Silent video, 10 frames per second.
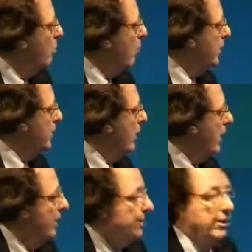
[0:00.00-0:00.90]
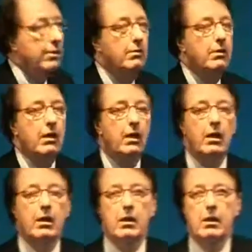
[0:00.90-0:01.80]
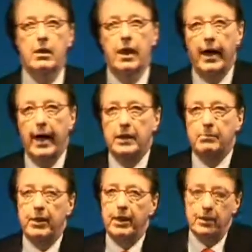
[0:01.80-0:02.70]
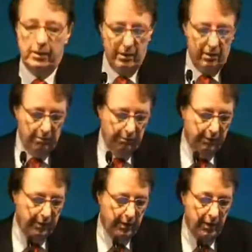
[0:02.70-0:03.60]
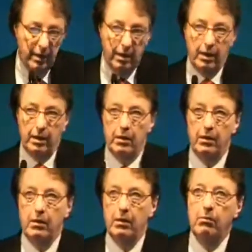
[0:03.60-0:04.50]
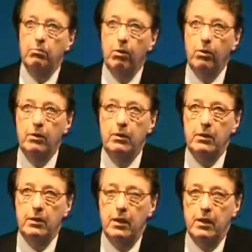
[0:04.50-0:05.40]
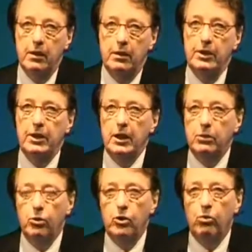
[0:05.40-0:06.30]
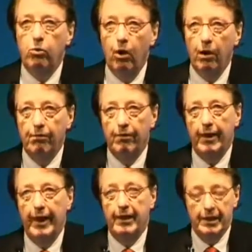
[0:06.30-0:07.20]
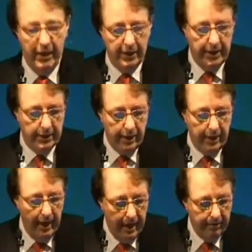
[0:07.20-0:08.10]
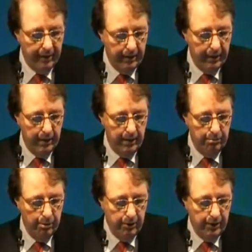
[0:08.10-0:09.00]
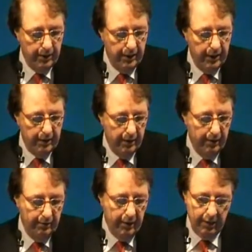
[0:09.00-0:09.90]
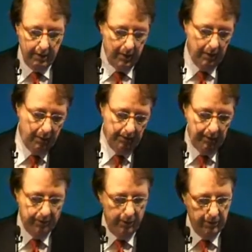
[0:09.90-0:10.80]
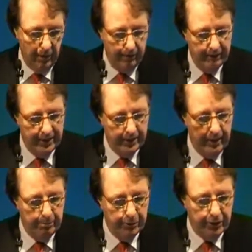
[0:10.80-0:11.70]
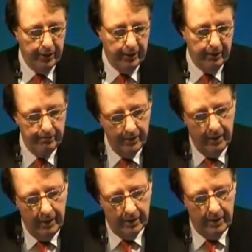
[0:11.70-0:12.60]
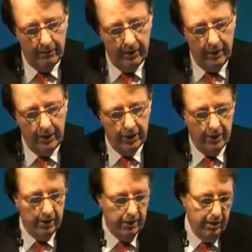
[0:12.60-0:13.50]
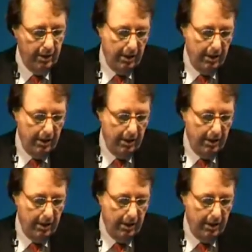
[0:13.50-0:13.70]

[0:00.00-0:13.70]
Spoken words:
Which other aspects of bone disease would qualify as actually having bone disease? And I've given you a couple of examples there. 7 lesions,